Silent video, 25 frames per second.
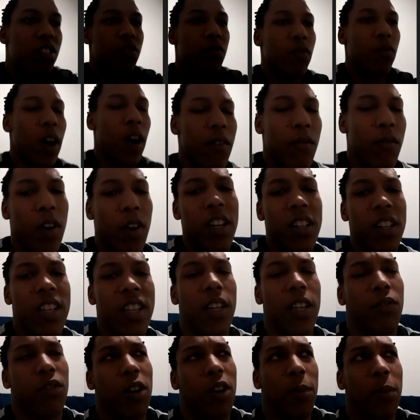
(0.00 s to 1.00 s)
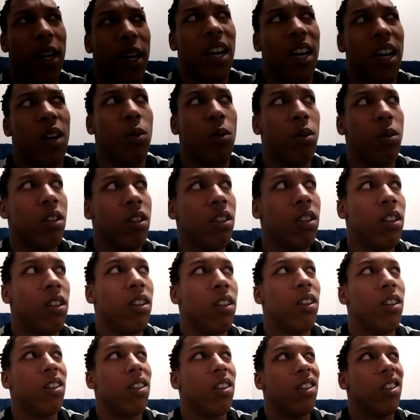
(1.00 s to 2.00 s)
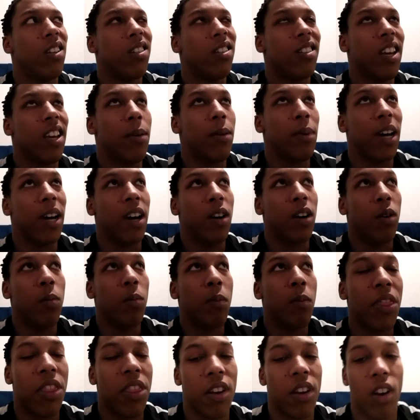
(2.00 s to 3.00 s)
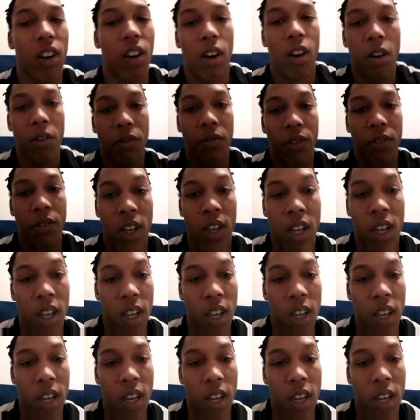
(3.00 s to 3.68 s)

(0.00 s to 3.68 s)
I volunteered for about a month and a half. Mm.